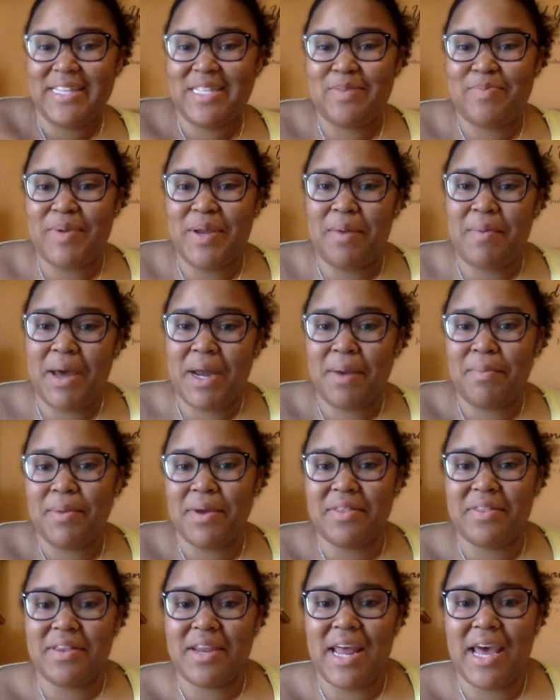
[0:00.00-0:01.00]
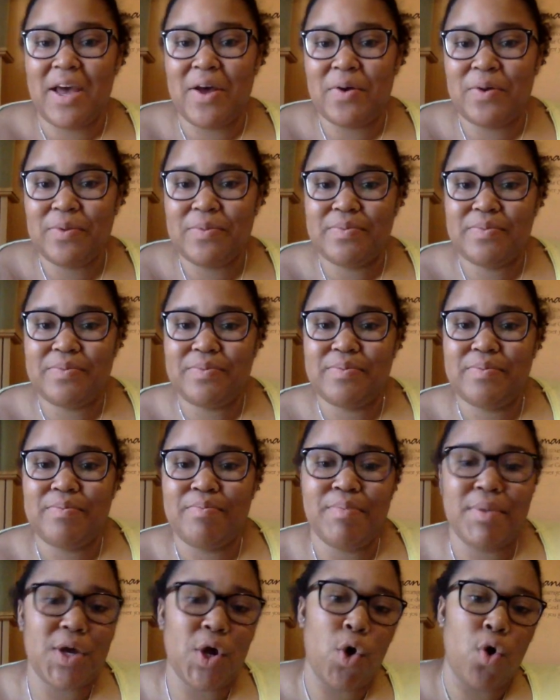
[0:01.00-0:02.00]
It's been about a month now.
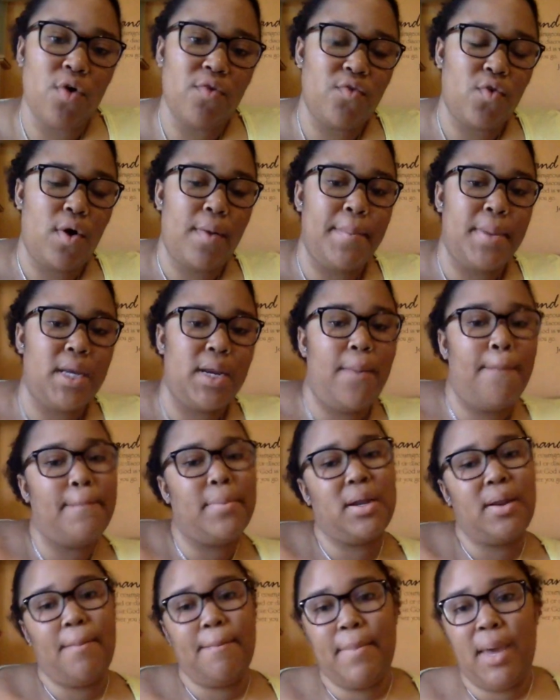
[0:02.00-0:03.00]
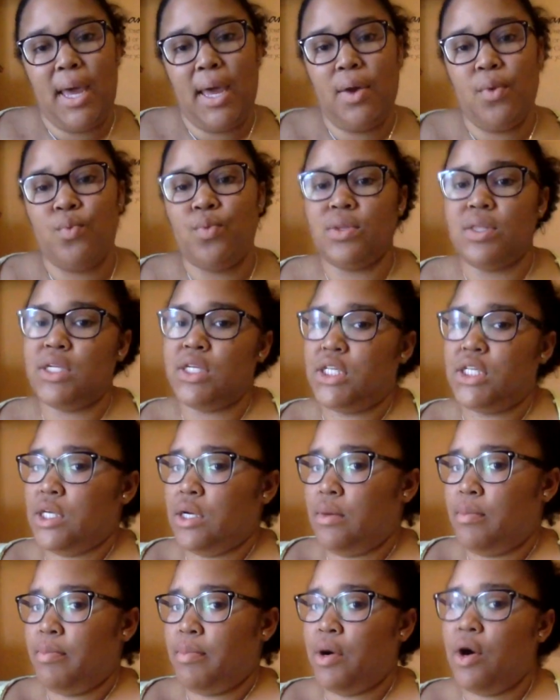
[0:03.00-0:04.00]
Been going for a minute, but I'm back with the
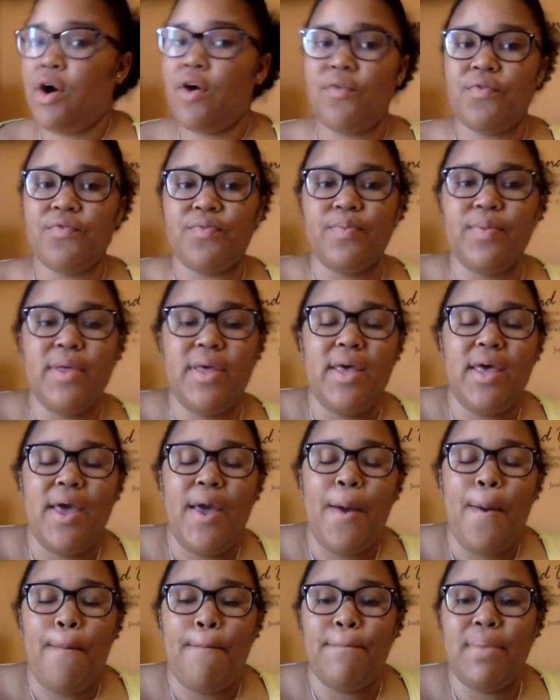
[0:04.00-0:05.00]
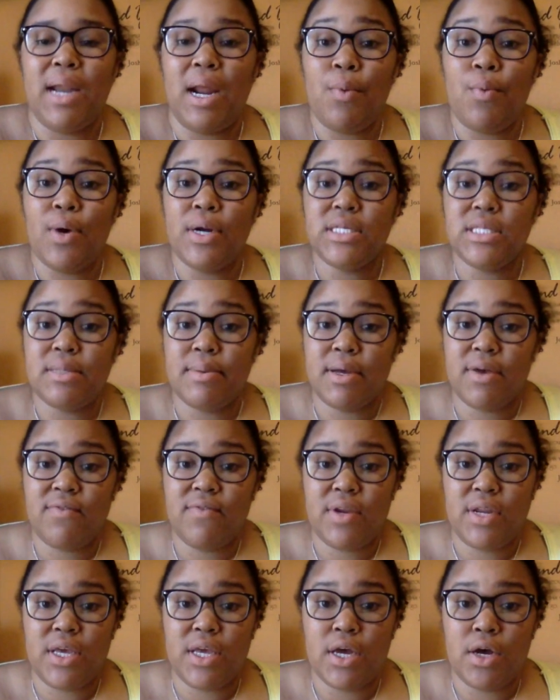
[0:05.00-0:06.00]
jump off. But I wanted to make a
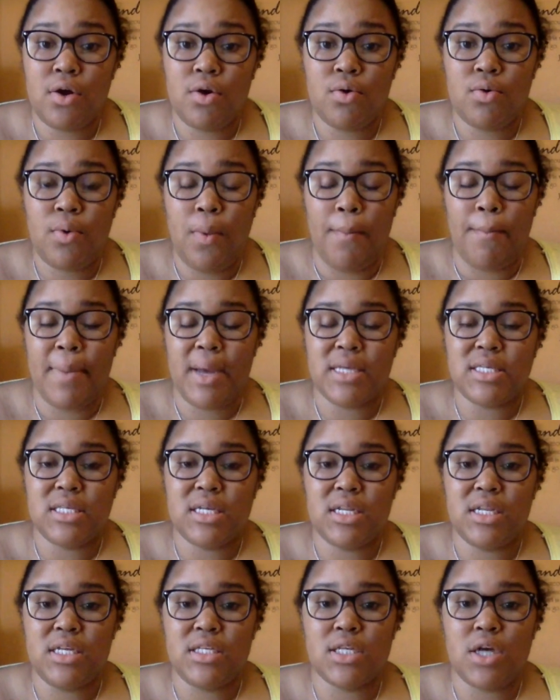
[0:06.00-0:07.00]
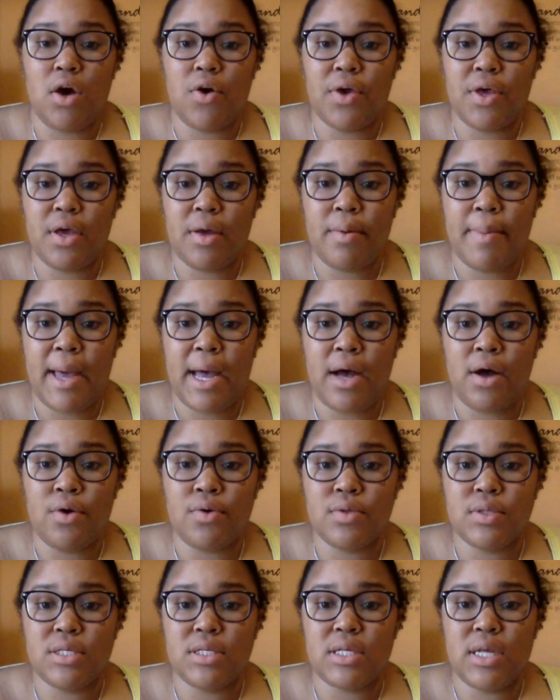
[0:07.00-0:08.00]
video basically talking
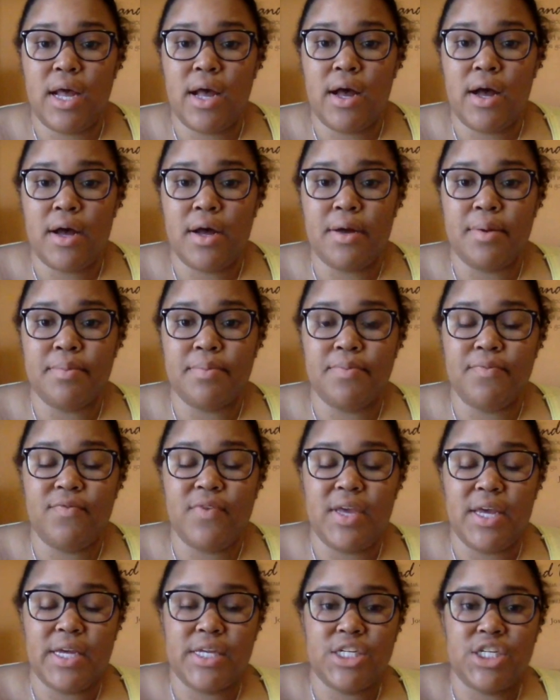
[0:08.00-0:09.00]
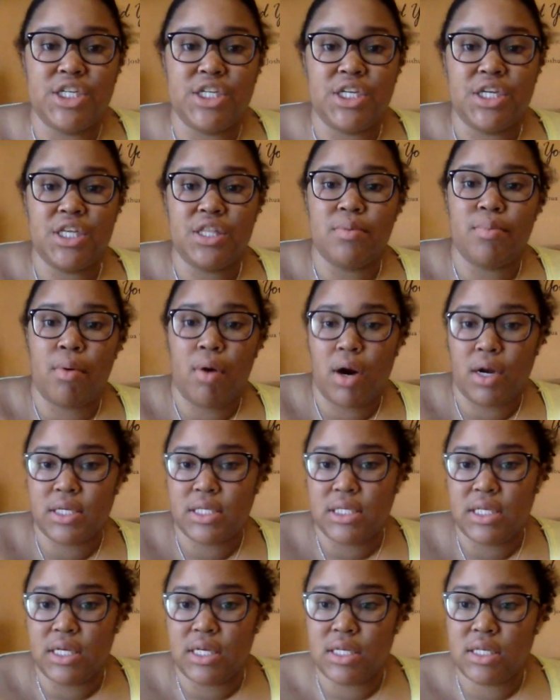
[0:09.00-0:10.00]
about VSG, the
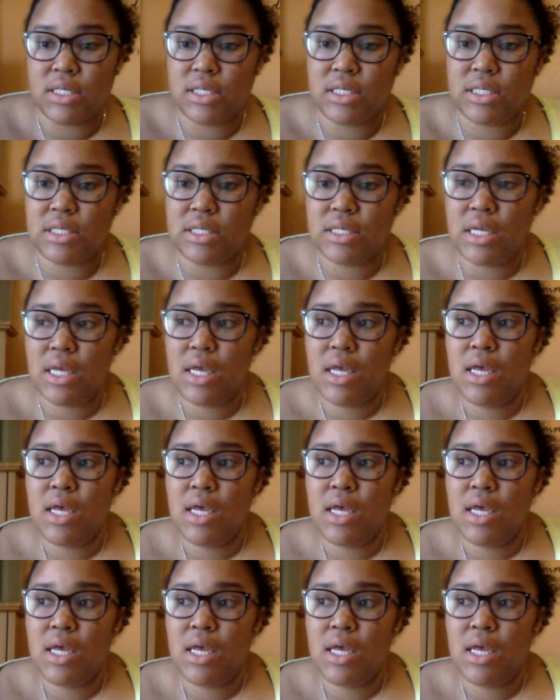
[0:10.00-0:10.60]
process,